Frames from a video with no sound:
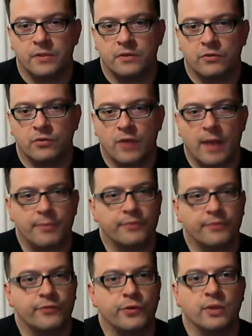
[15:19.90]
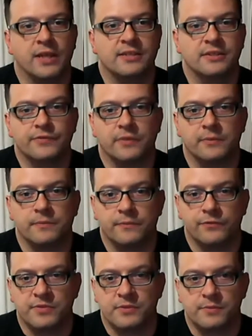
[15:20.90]
grab a few lessons from
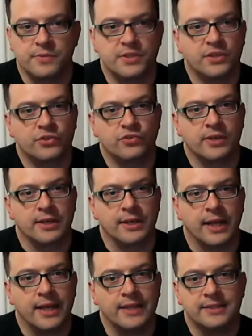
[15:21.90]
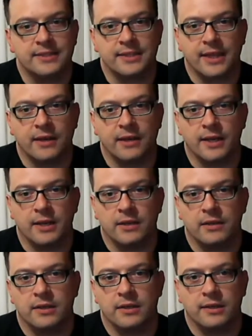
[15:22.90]
some 6-string guys in the area
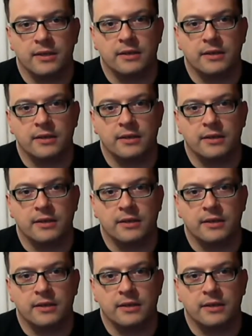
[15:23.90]
and